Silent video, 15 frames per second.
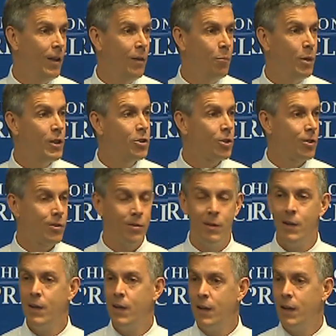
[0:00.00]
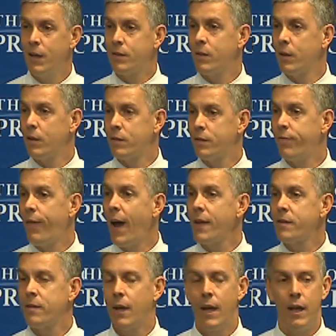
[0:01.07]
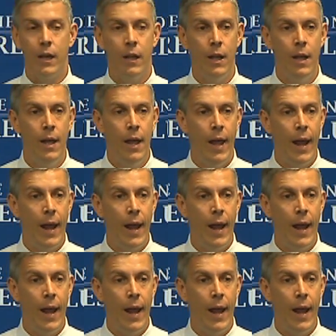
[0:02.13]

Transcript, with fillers: highlight efforts being made to improve education.